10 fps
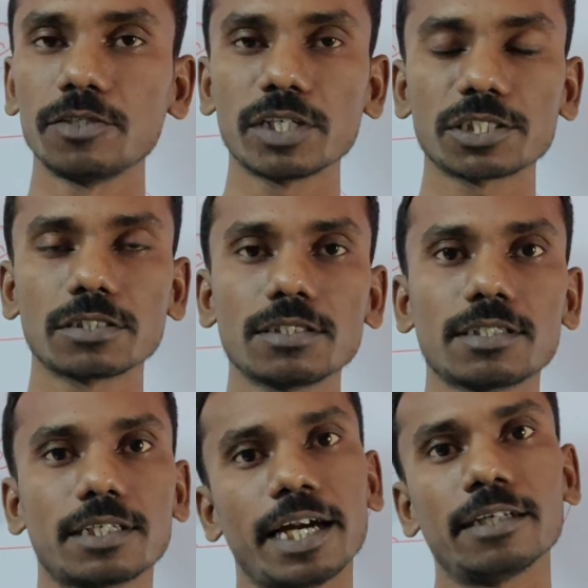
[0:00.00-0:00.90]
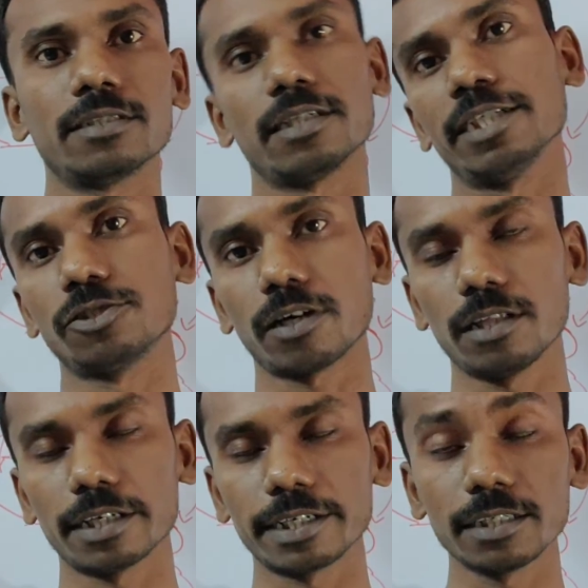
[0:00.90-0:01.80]
Educations and enjoy
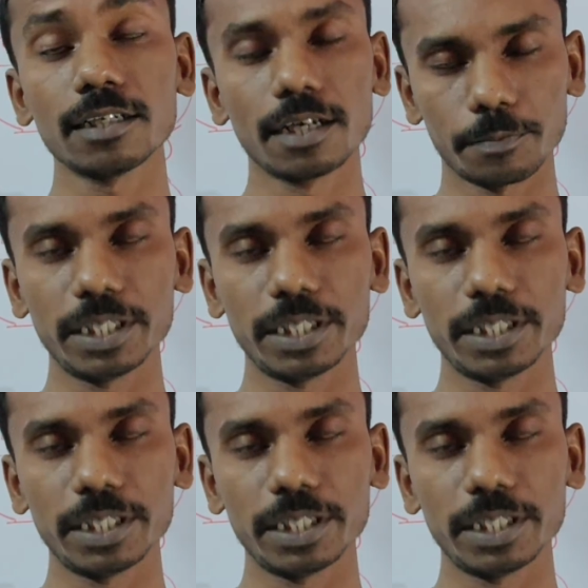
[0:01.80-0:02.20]
learning.